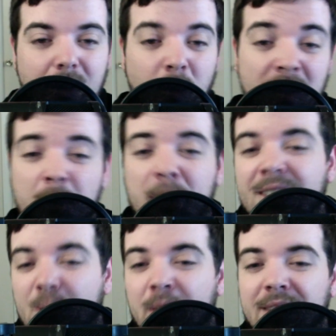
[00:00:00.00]
One of the
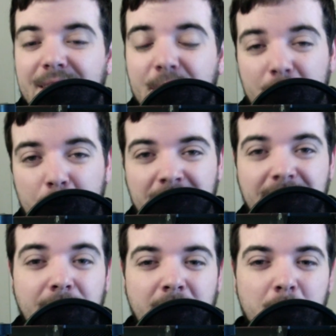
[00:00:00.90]
biggest ways that you can really
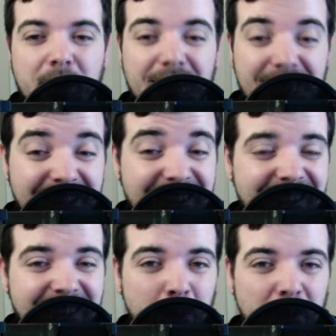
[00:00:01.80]
develop
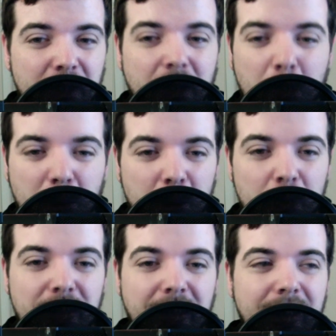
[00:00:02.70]
consistency with your
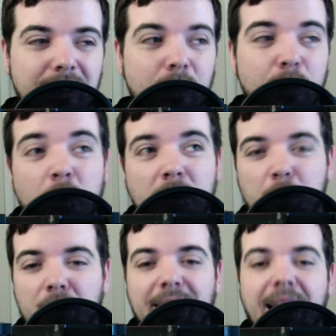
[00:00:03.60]
uploads and avoid
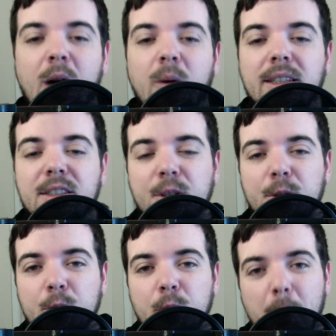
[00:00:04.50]
burning out is
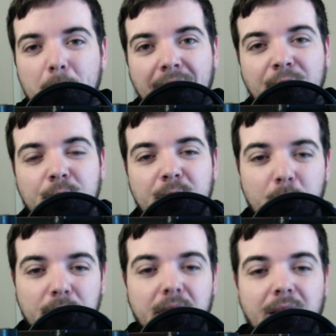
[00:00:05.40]
to batch
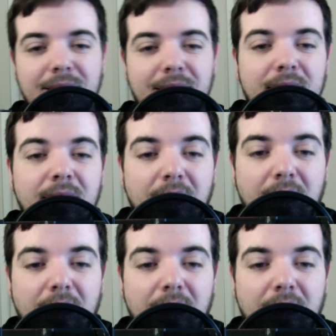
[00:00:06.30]
record your content.